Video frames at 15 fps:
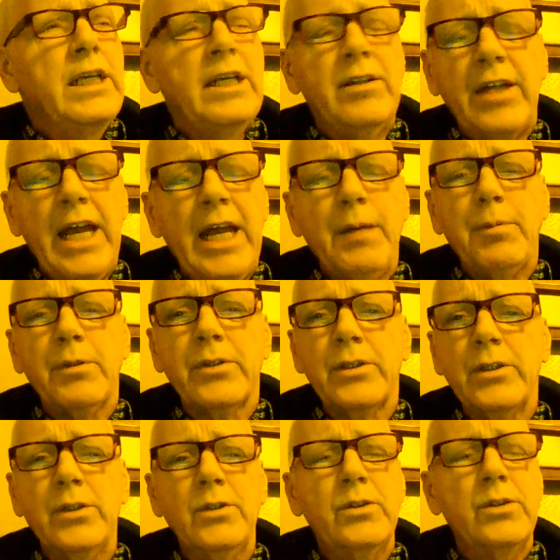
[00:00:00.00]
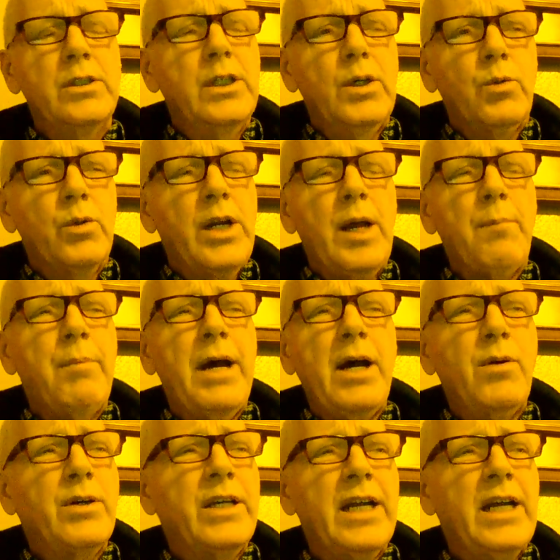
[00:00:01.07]
He's able to. We're not
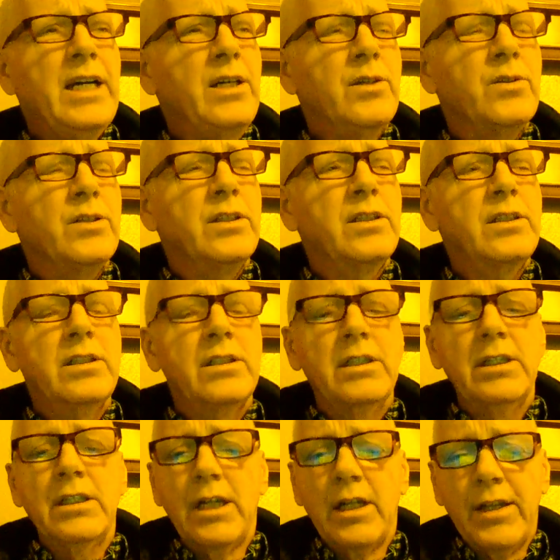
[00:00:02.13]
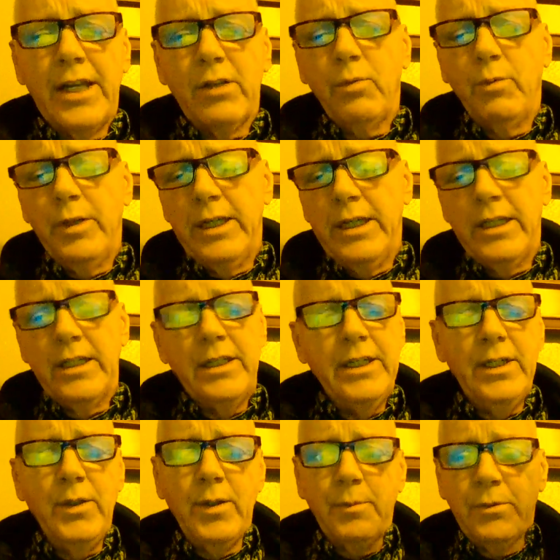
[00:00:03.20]
bowing down. And that's what we need to
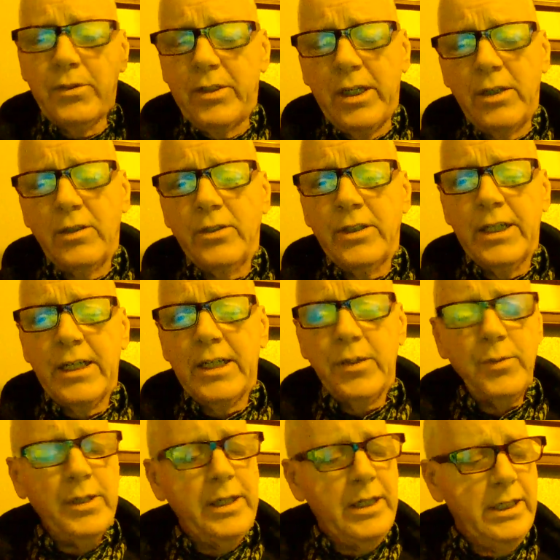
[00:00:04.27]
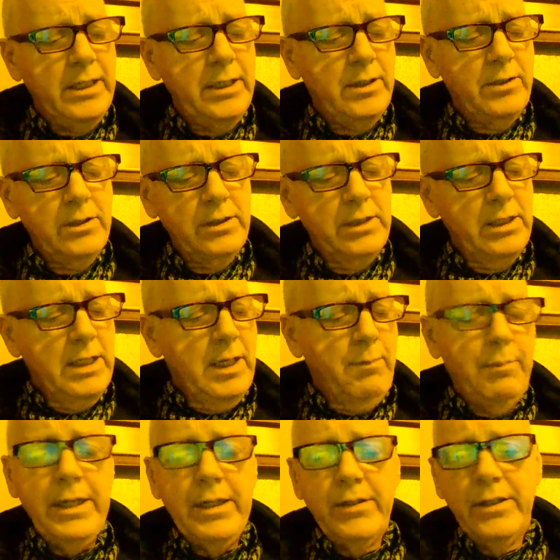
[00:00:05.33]
do. I'm just telling you guys right now.
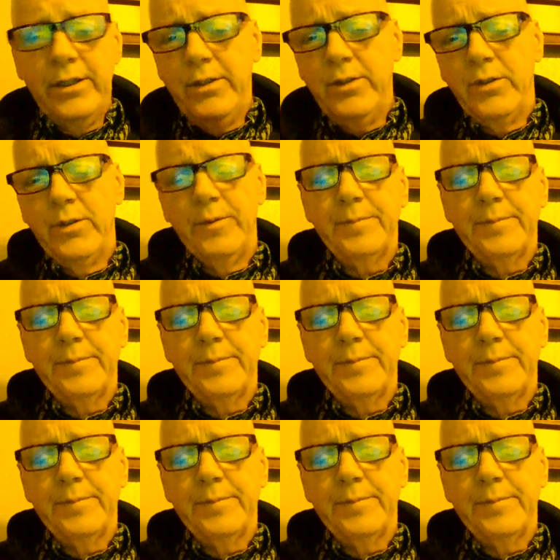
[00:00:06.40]
Me too.